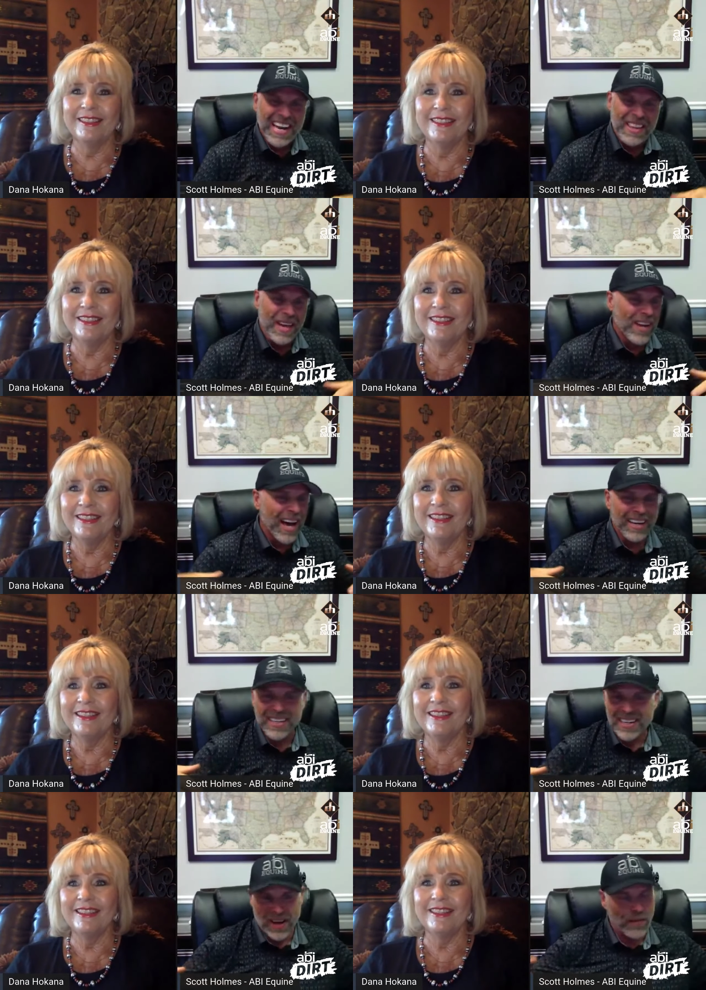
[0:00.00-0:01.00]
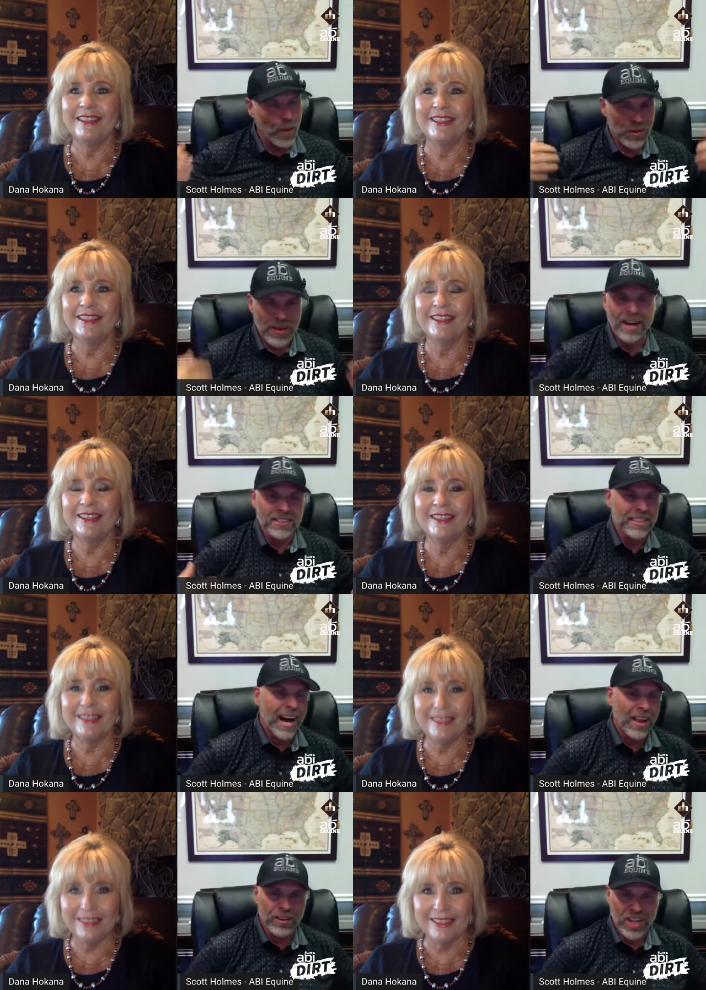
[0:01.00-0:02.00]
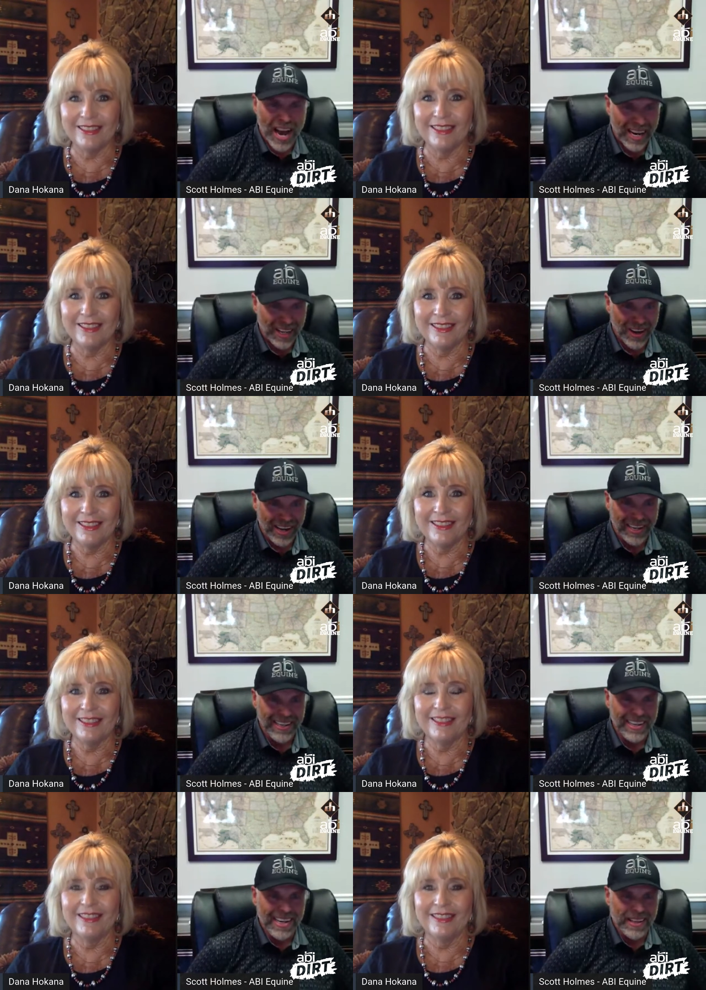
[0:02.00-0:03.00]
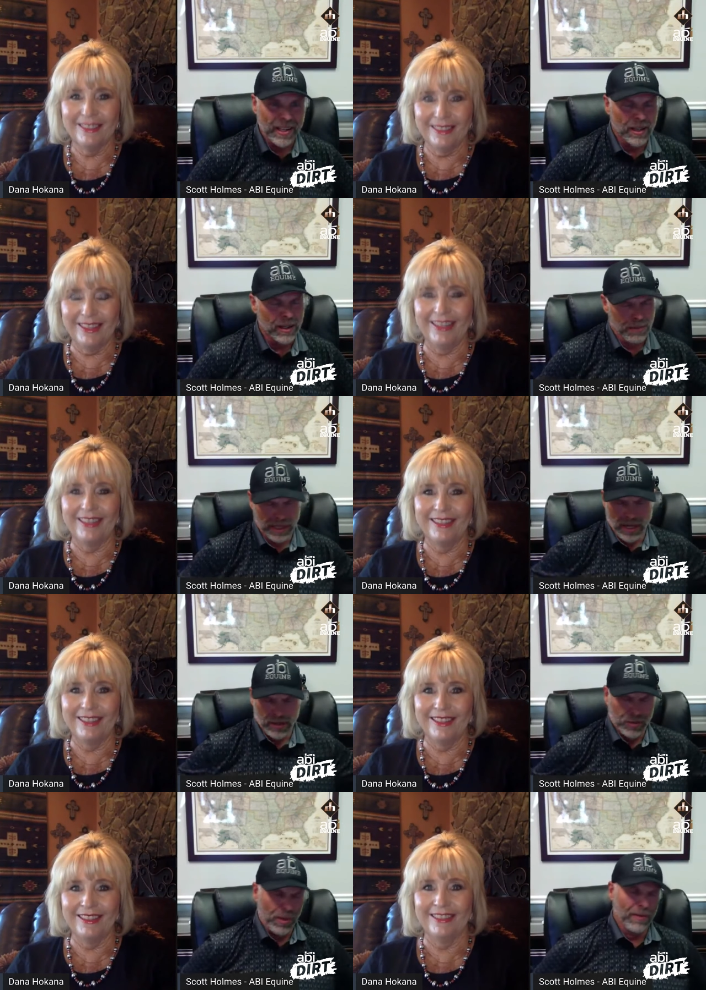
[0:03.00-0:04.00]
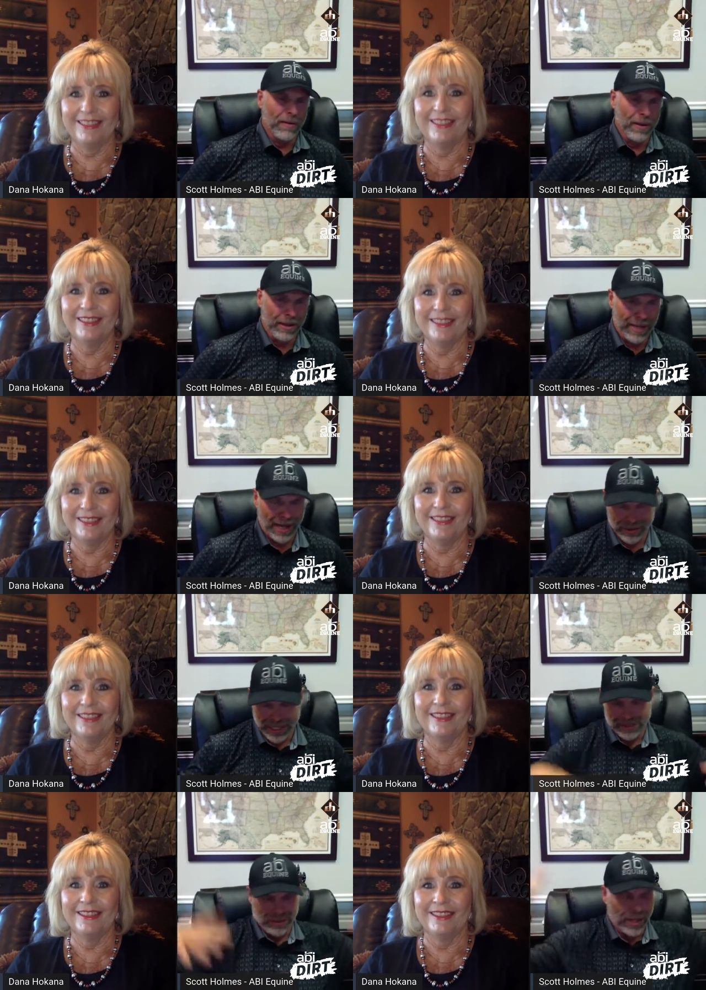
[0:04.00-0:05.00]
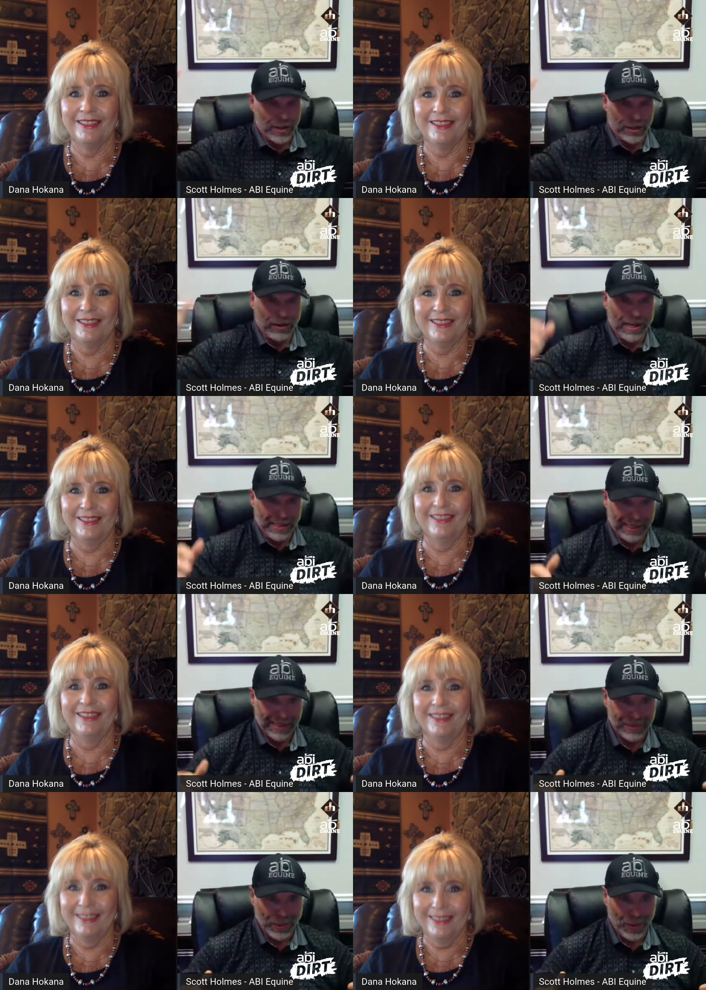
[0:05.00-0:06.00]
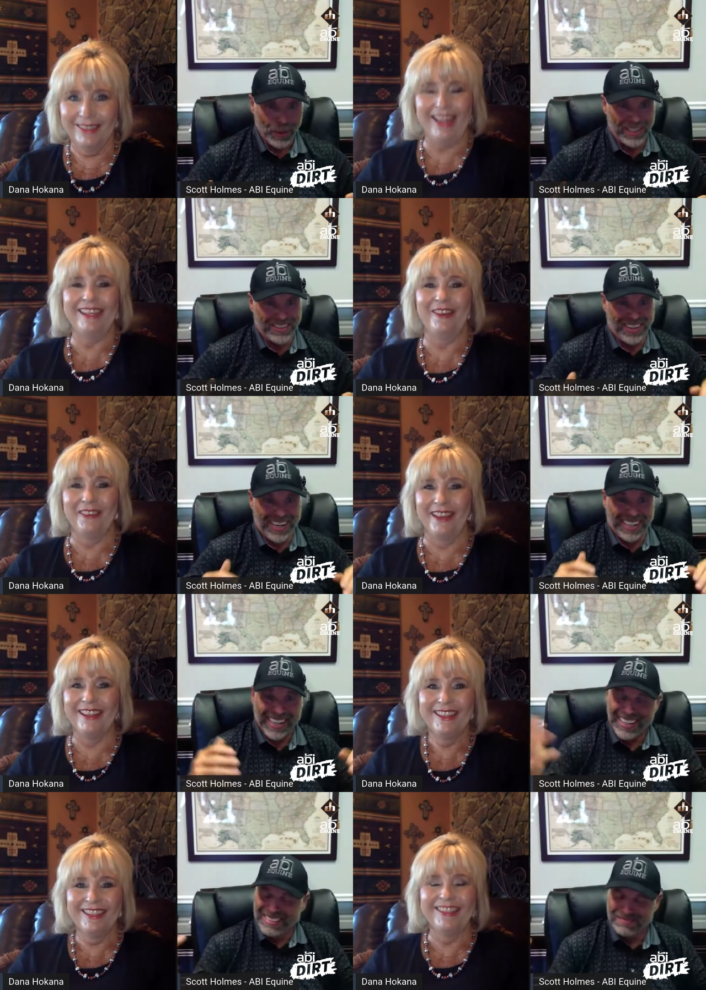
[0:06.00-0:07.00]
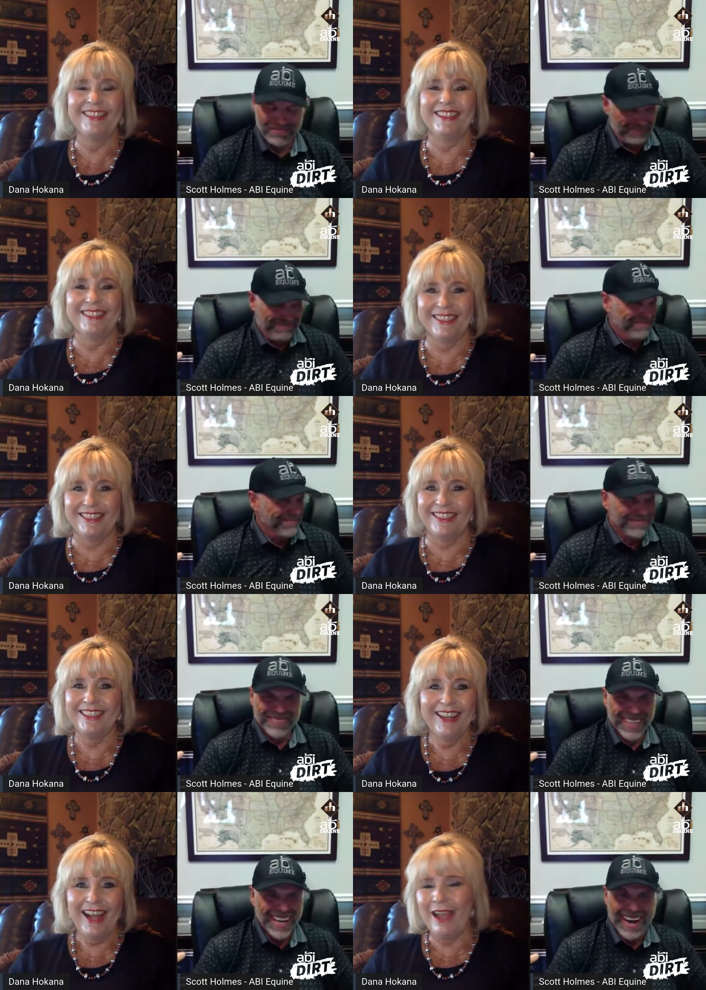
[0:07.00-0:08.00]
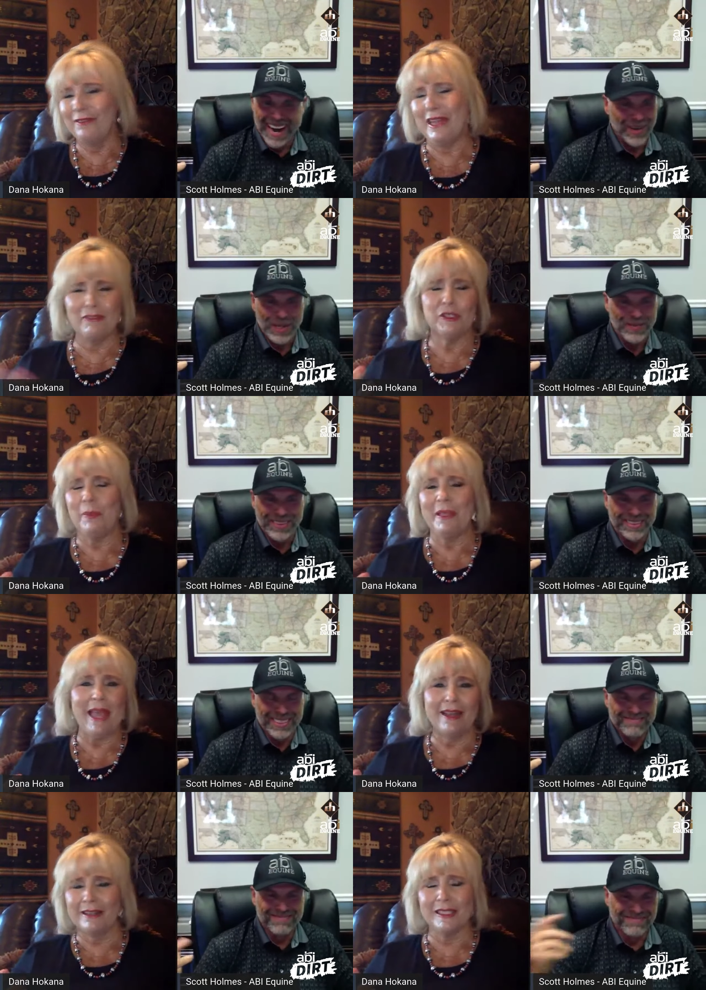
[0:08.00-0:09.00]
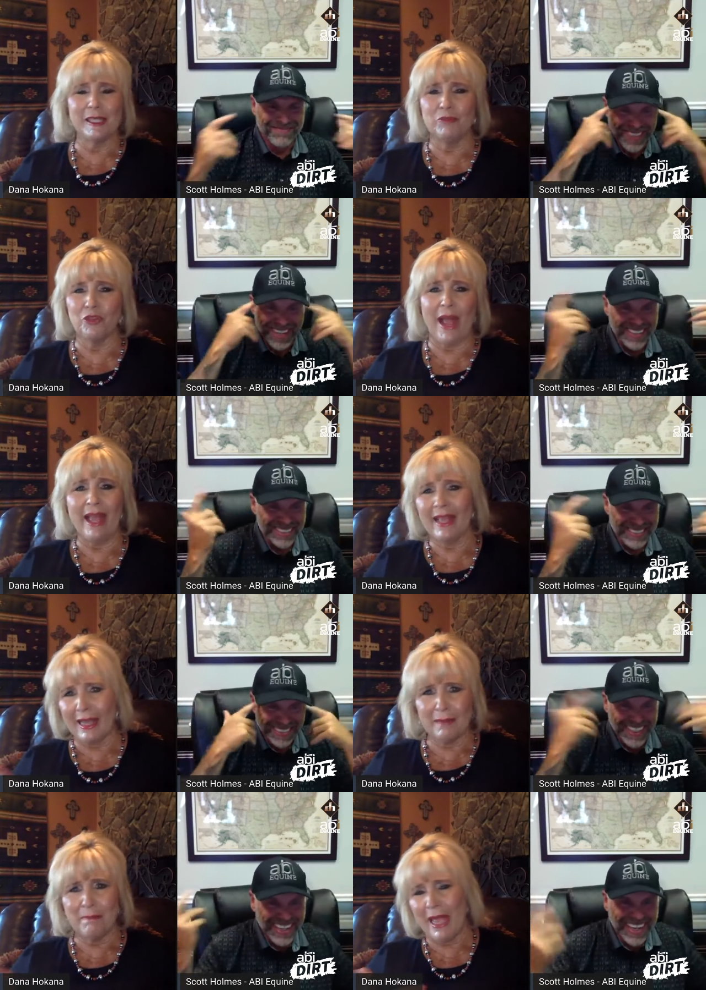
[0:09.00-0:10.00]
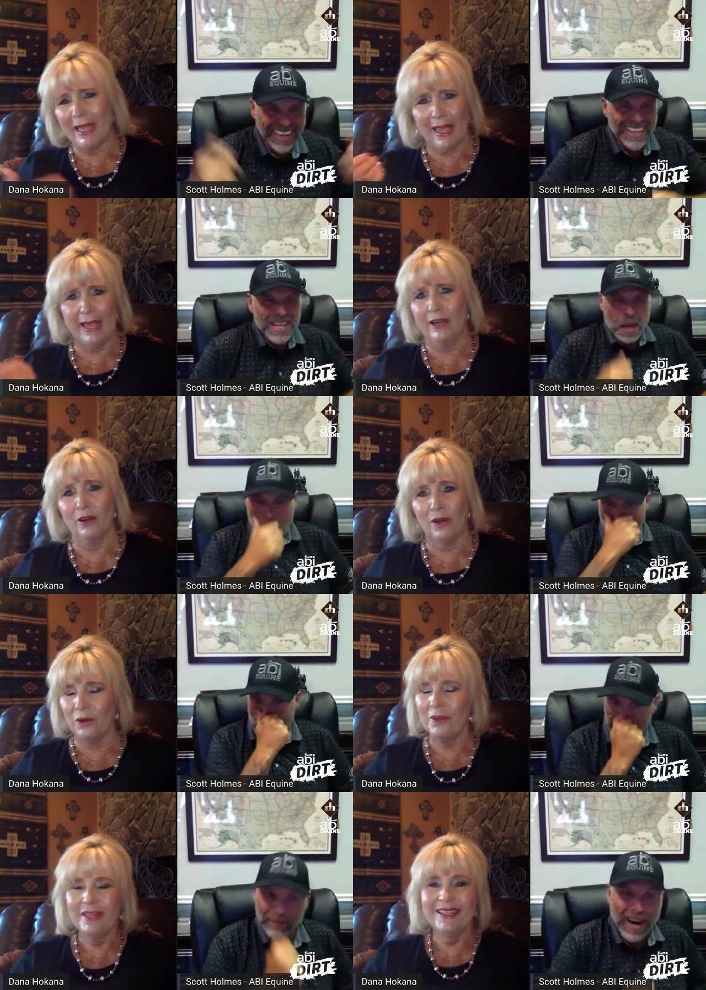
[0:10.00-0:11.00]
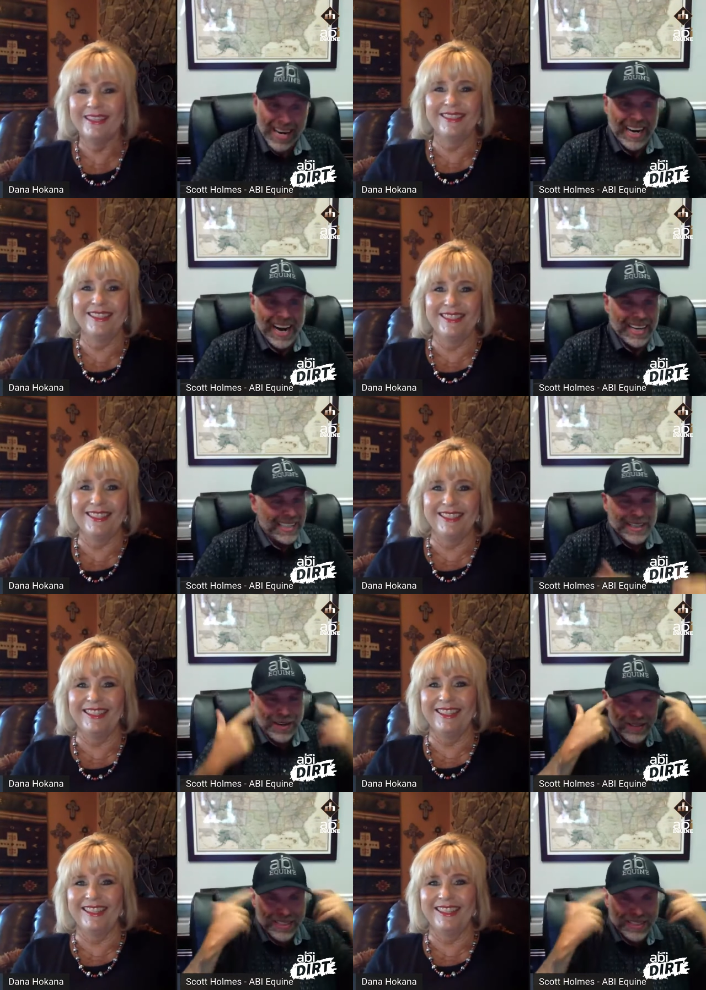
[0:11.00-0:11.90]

Speaker 1: and they've got a four thousand dollar jacket on and they go, oh, yeah. my gosh, twenty-five hundred dollars. That's, you guys are crazy for an
Speaker 2: original. I've never seen that on some drag. I can make a hero.
Speaker 1: Right. I, I don't even